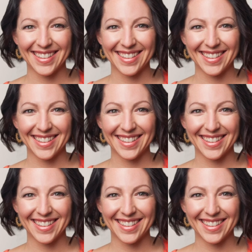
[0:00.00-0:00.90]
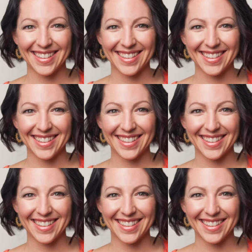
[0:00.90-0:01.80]

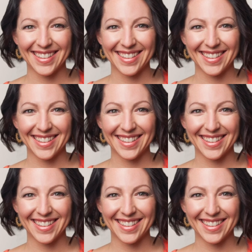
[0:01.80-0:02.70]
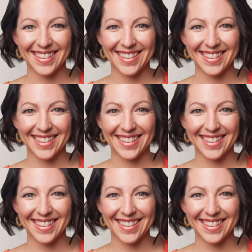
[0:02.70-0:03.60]

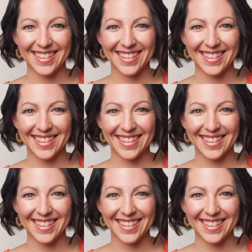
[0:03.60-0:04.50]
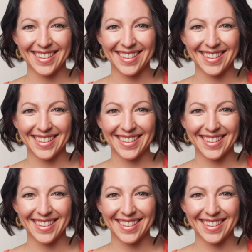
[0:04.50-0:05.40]

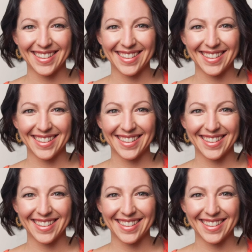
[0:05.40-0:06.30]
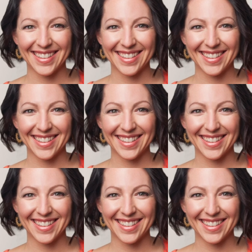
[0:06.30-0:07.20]

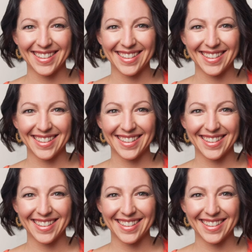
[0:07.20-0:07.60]
[no speech]